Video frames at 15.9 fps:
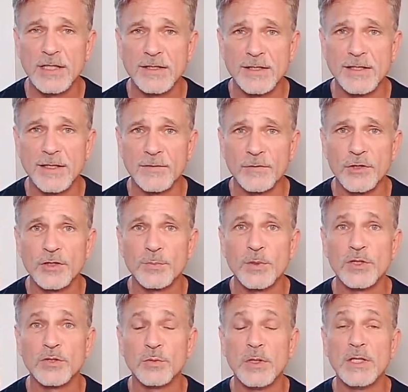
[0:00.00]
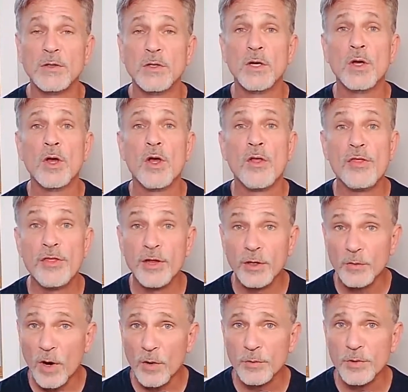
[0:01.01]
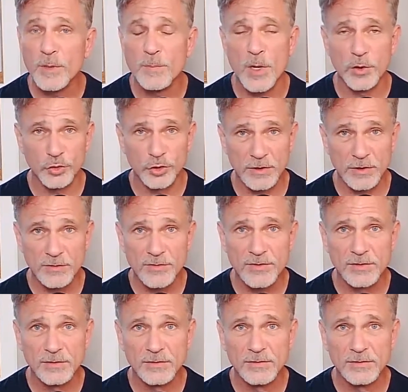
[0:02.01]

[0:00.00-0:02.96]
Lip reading: the difference between their own emotions